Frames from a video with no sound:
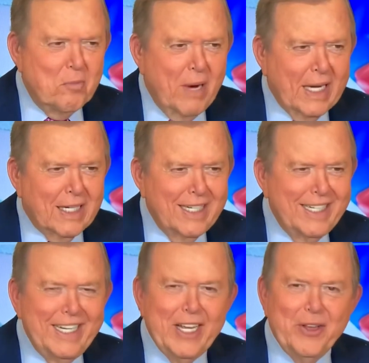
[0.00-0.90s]
Mike
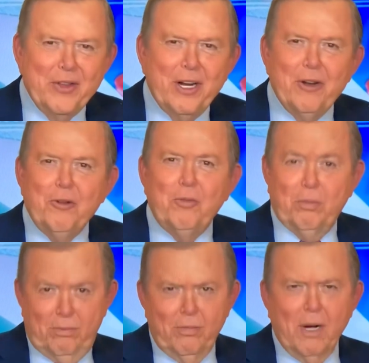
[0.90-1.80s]
Lindell there. You
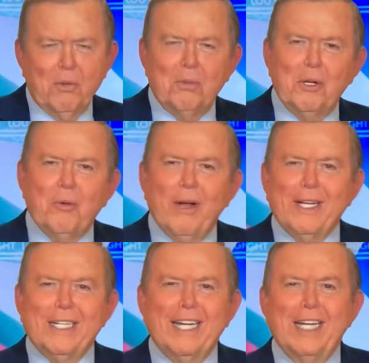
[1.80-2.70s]
probably
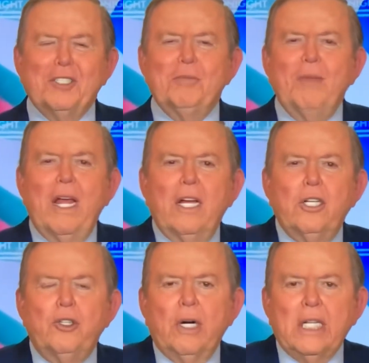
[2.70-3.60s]
recognize him.
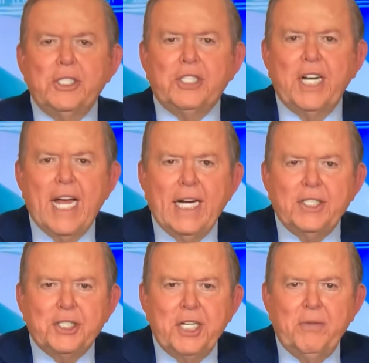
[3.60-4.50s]
Joining us tonight
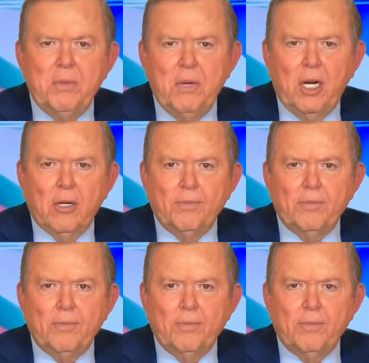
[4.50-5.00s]
is Stephen Miller.